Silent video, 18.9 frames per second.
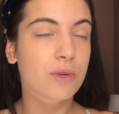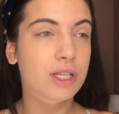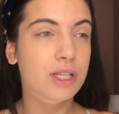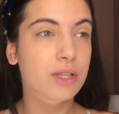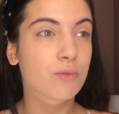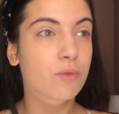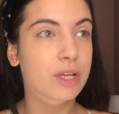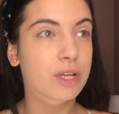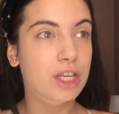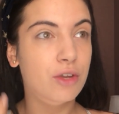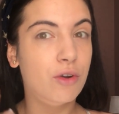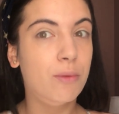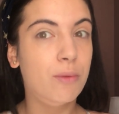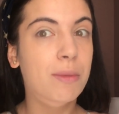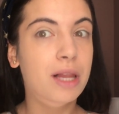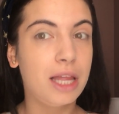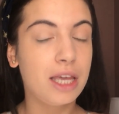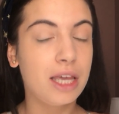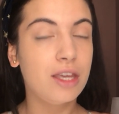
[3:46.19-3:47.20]
when you're
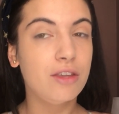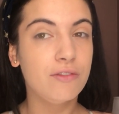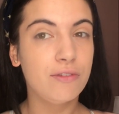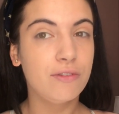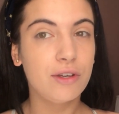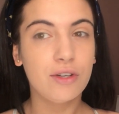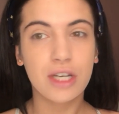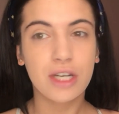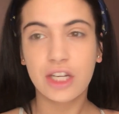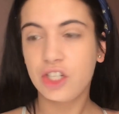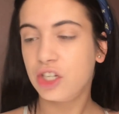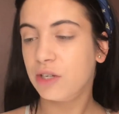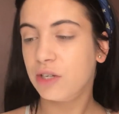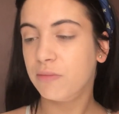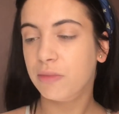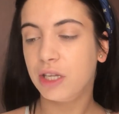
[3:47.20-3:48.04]
applying your foundation.